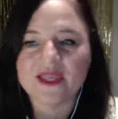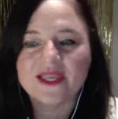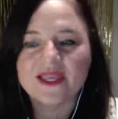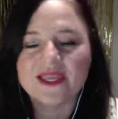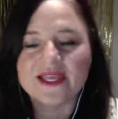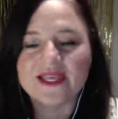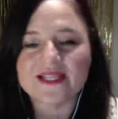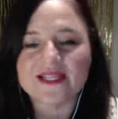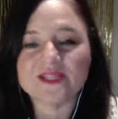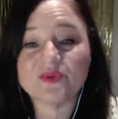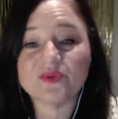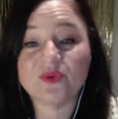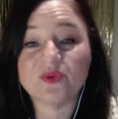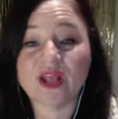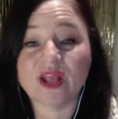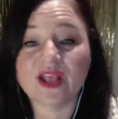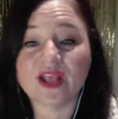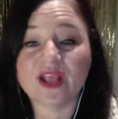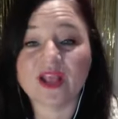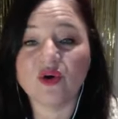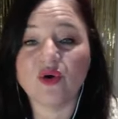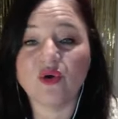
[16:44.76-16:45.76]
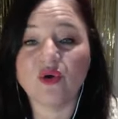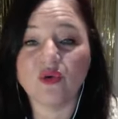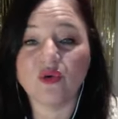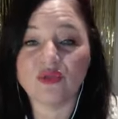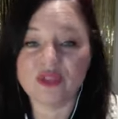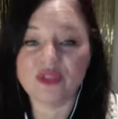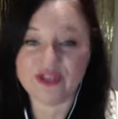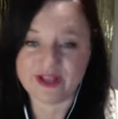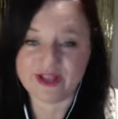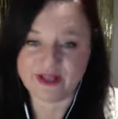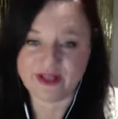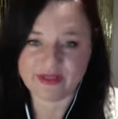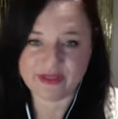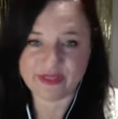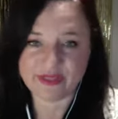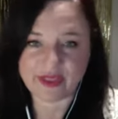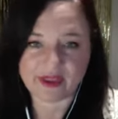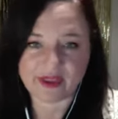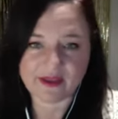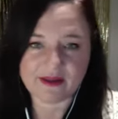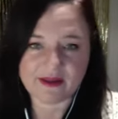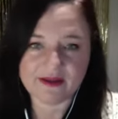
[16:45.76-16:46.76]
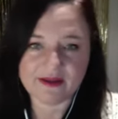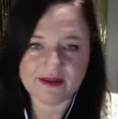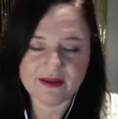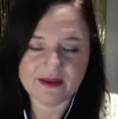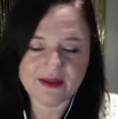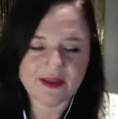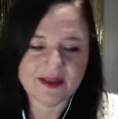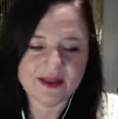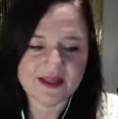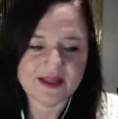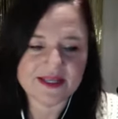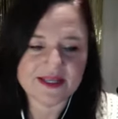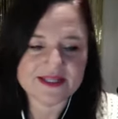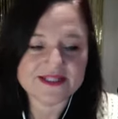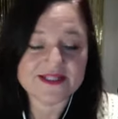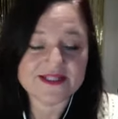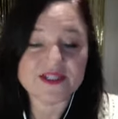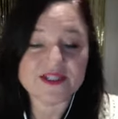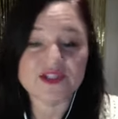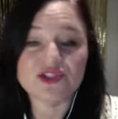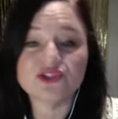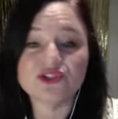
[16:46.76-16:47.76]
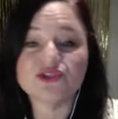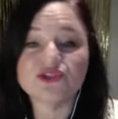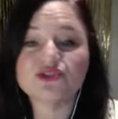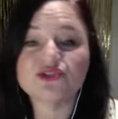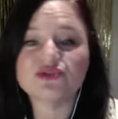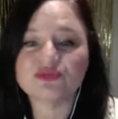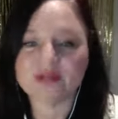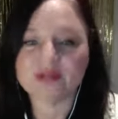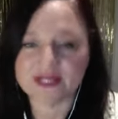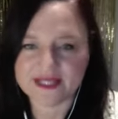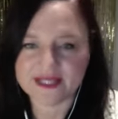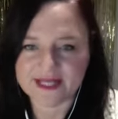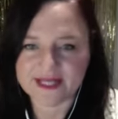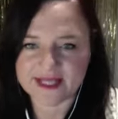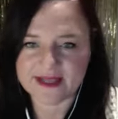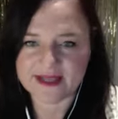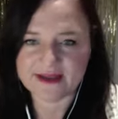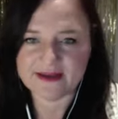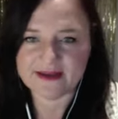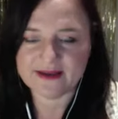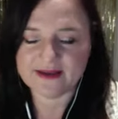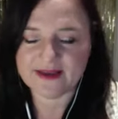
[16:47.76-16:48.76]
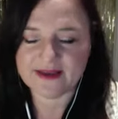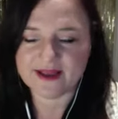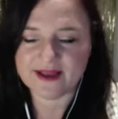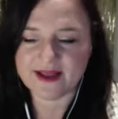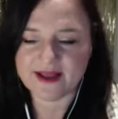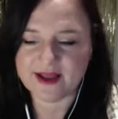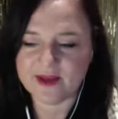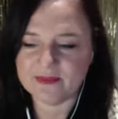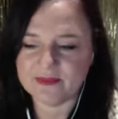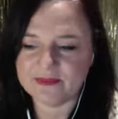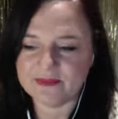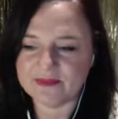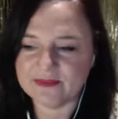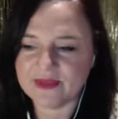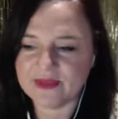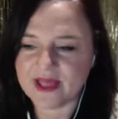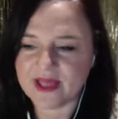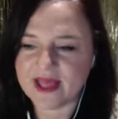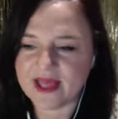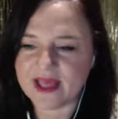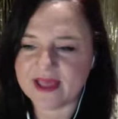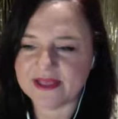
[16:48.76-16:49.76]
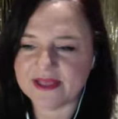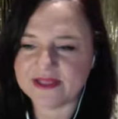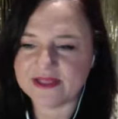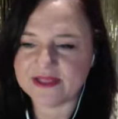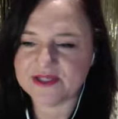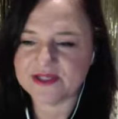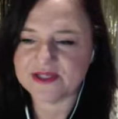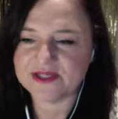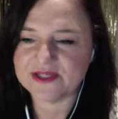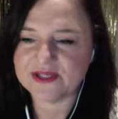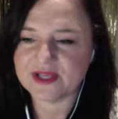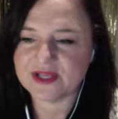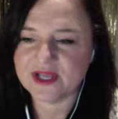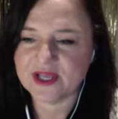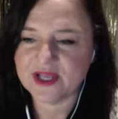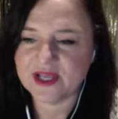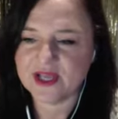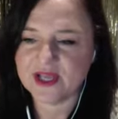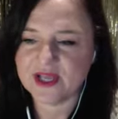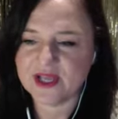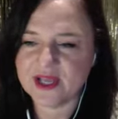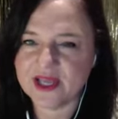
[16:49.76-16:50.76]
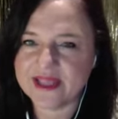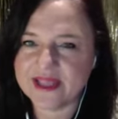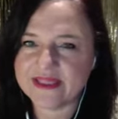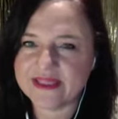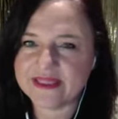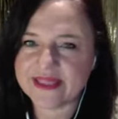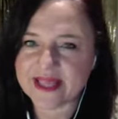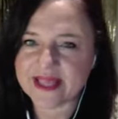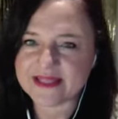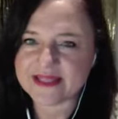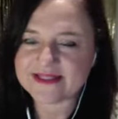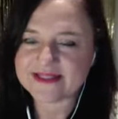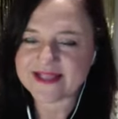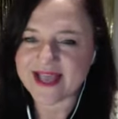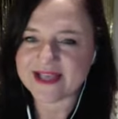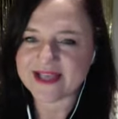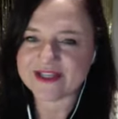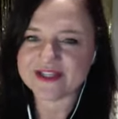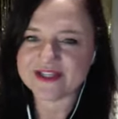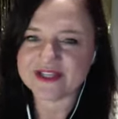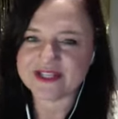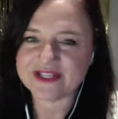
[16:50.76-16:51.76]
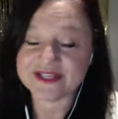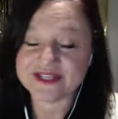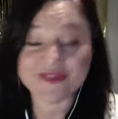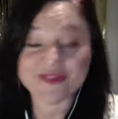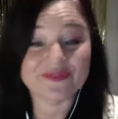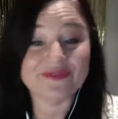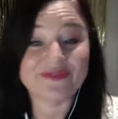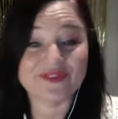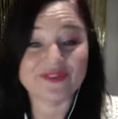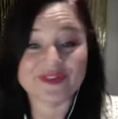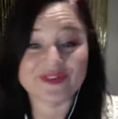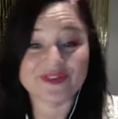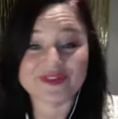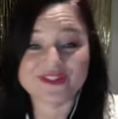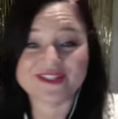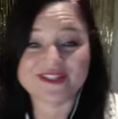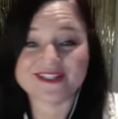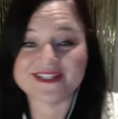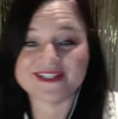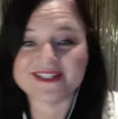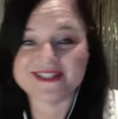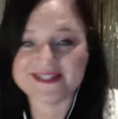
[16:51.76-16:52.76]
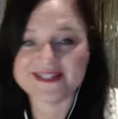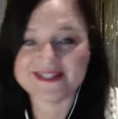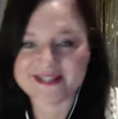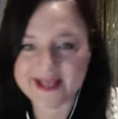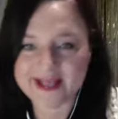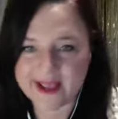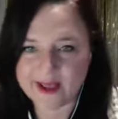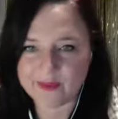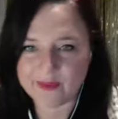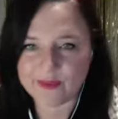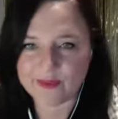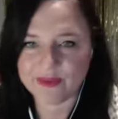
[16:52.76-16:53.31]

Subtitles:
it's what I call the nothing. It's the neutrality. And that's actually the first step